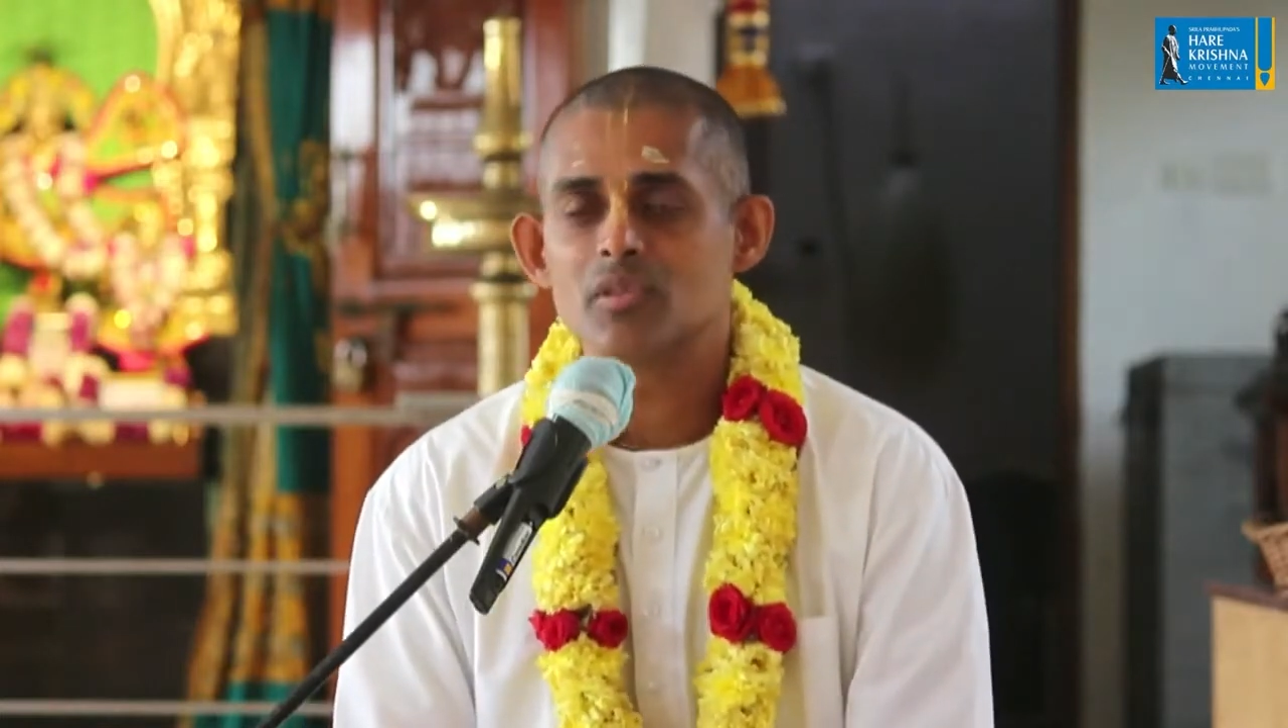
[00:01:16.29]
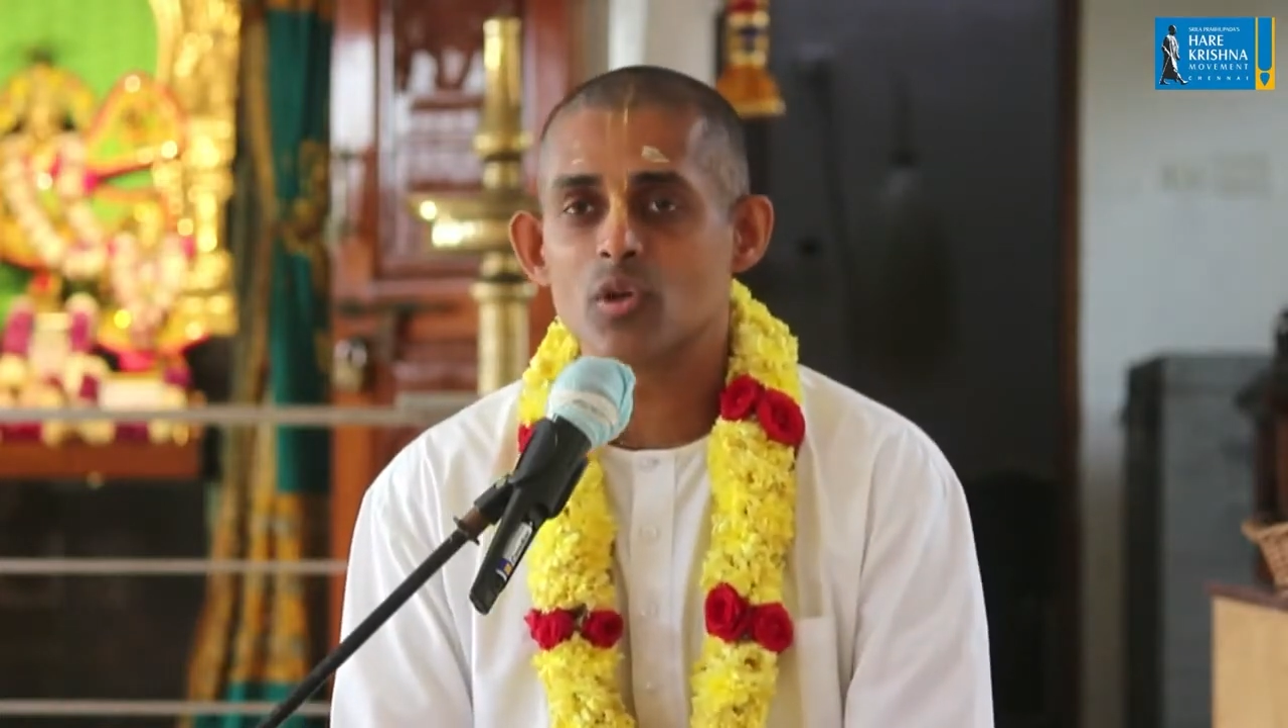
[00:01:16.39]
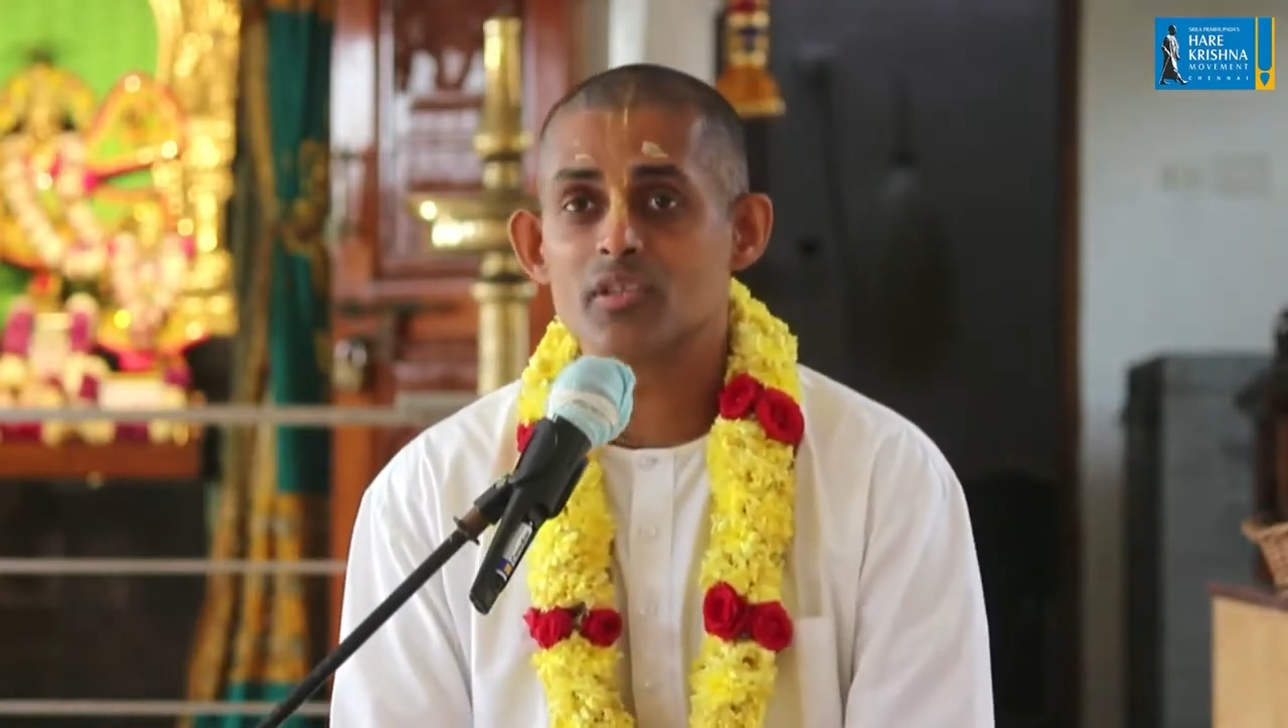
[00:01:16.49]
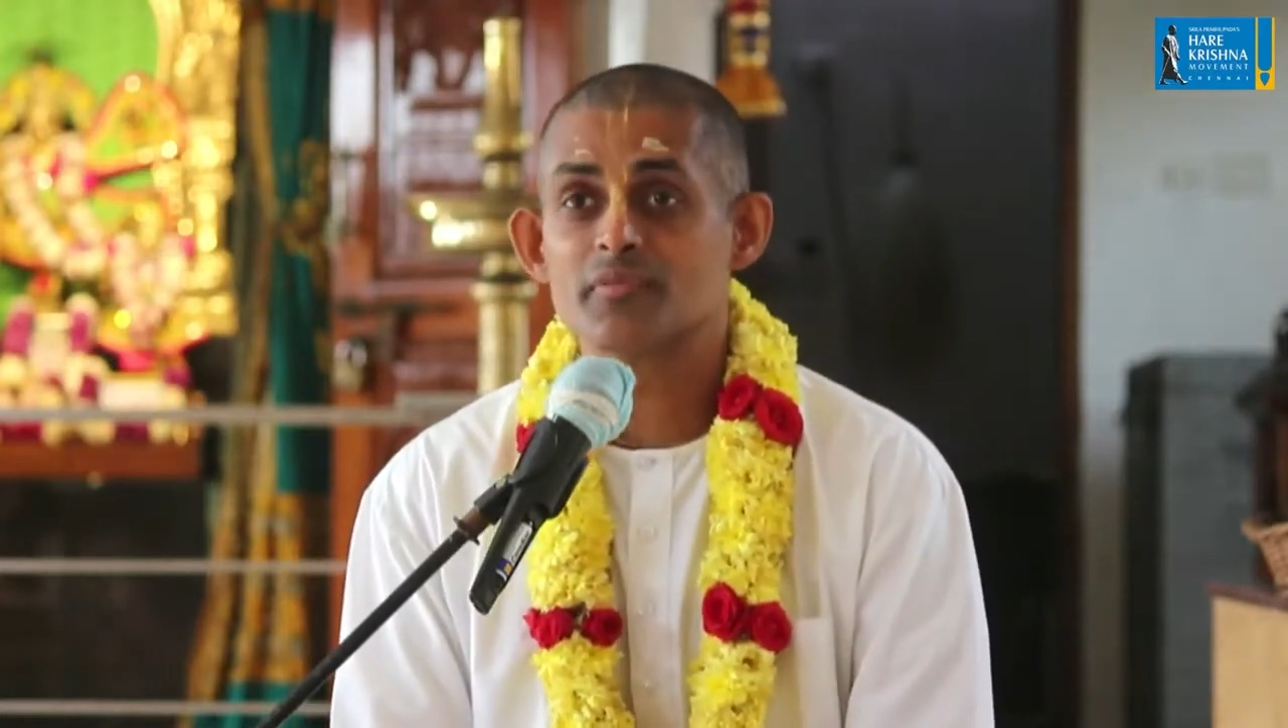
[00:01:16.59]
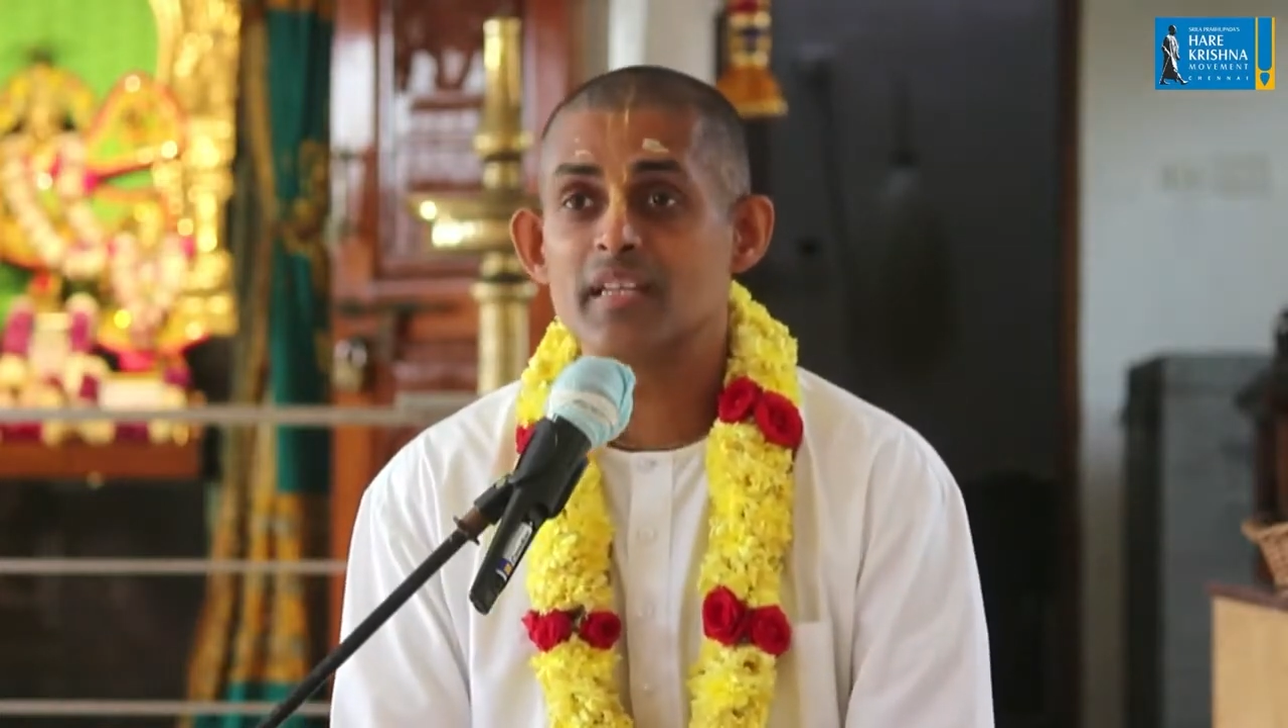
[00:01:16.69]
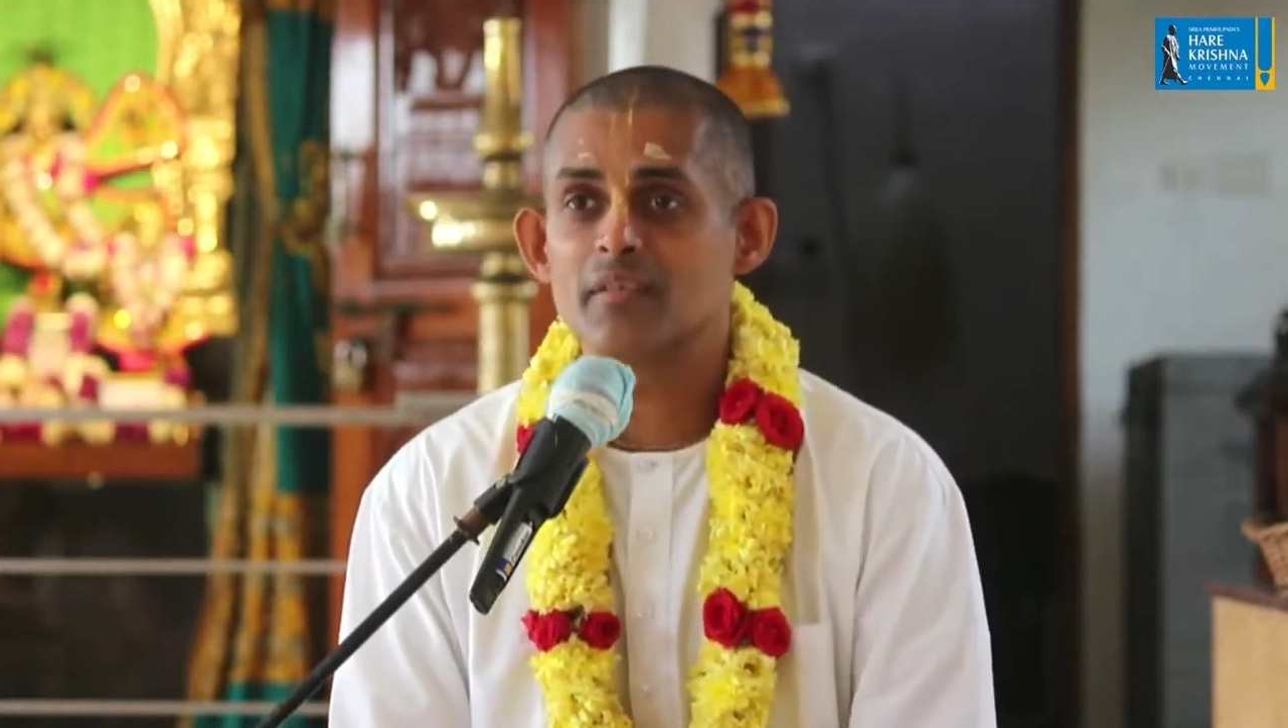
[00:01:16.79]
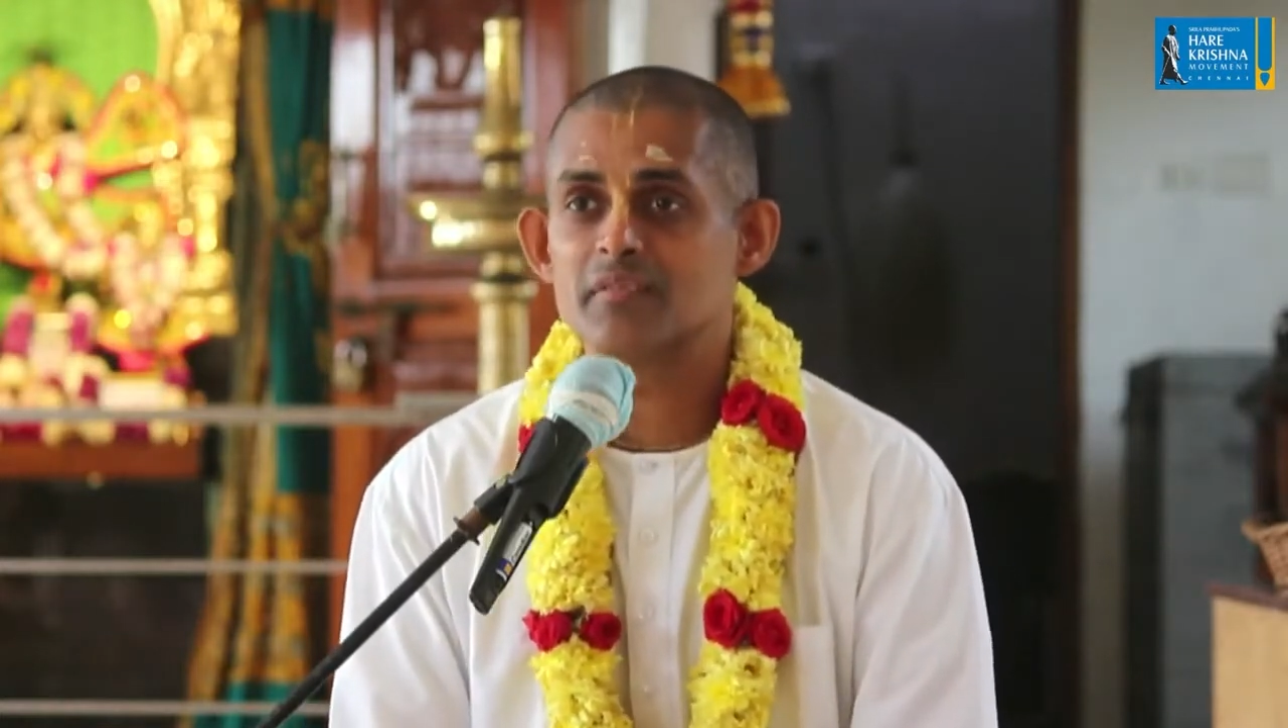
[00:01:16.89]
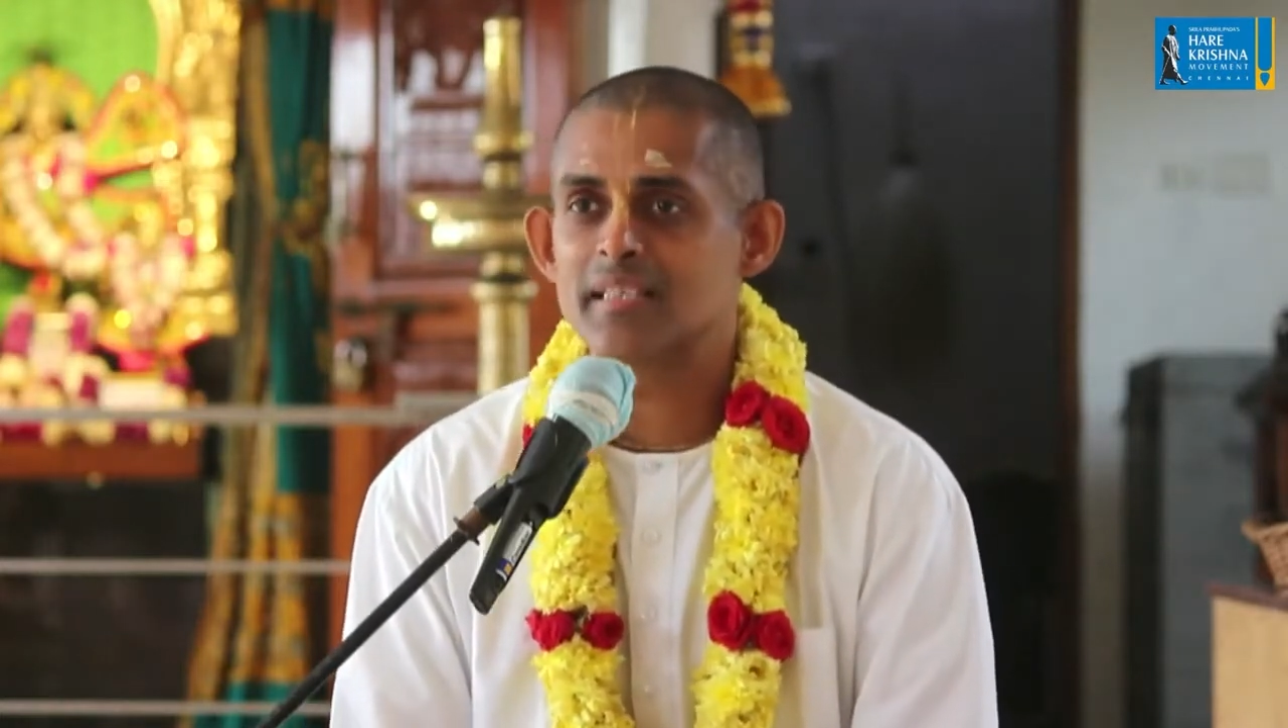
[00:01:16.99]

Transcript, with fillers: lotus feet of